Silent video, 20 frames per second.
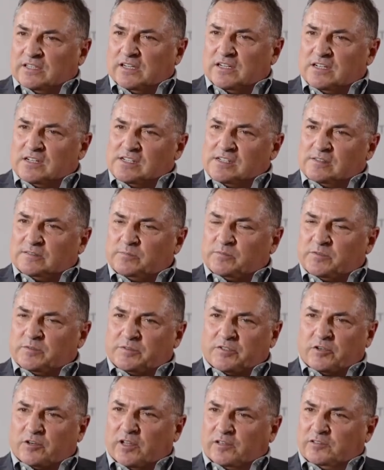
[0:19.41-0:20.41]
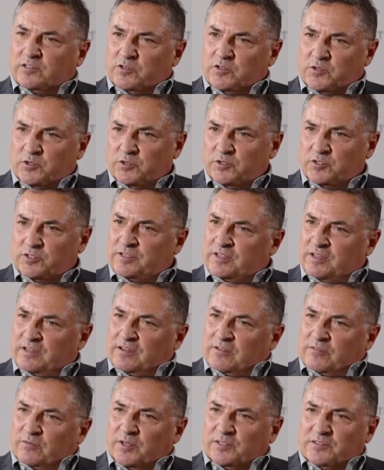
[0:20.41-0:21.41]
You turn on the news,
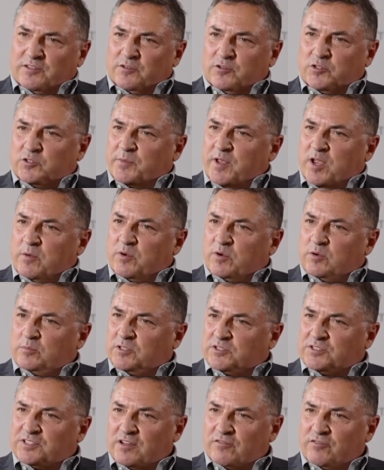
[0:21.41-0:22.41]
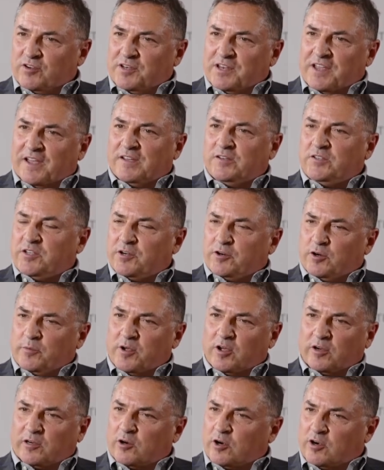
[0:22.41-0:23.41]
read the newspaper almost every day, and you hear
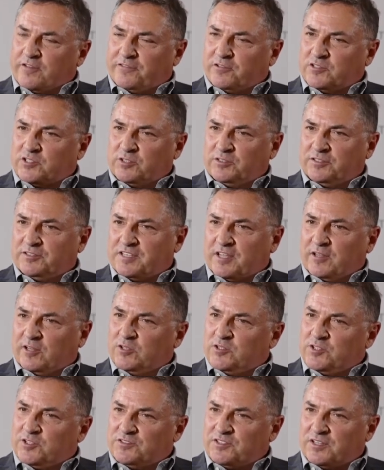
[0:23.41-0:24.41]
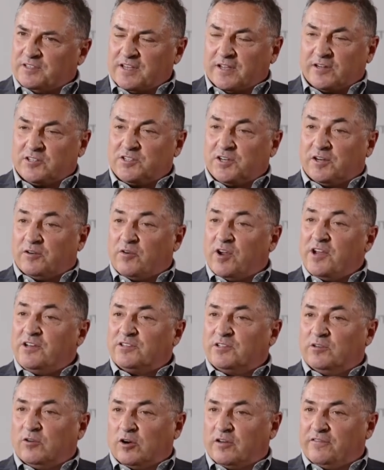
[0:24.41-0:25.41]
about artificial intelligence and next
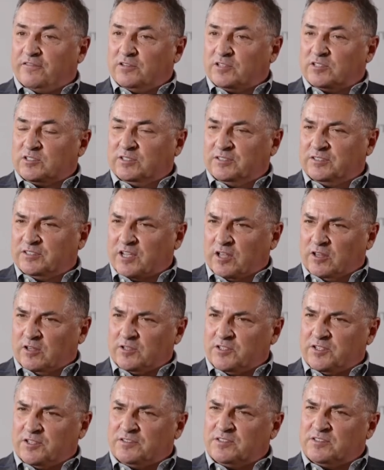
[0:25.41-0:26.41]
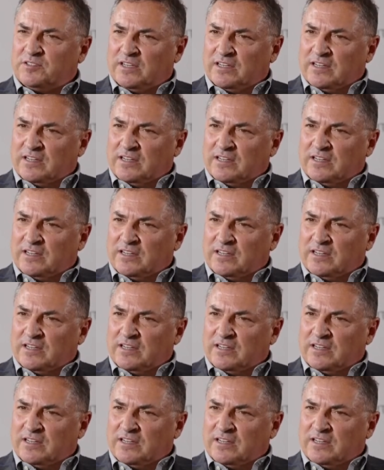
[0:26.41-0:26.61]
generation artificial intelligence.